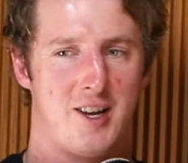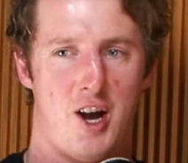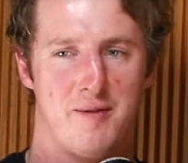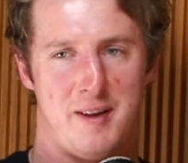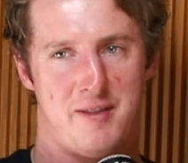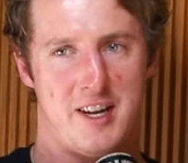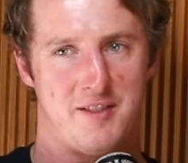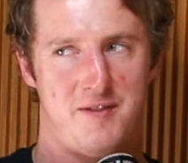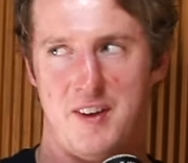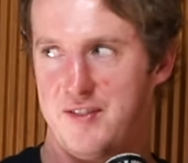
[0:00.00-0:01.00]
hopefully for the
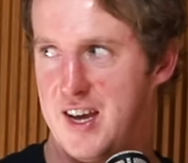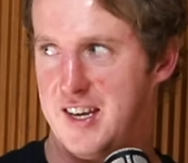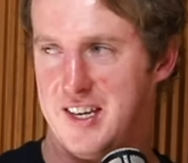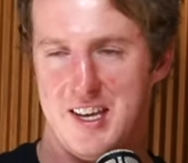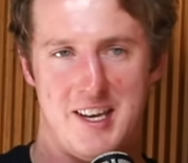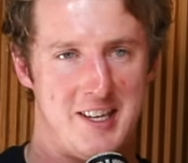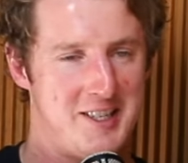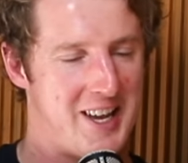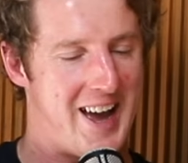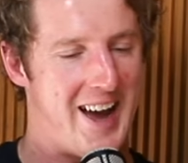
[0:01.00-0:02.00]
next 15
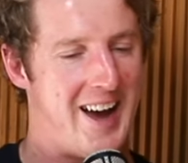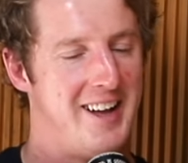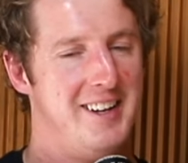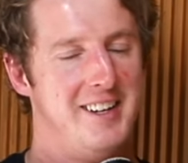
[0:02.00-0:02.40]
years. Yeah.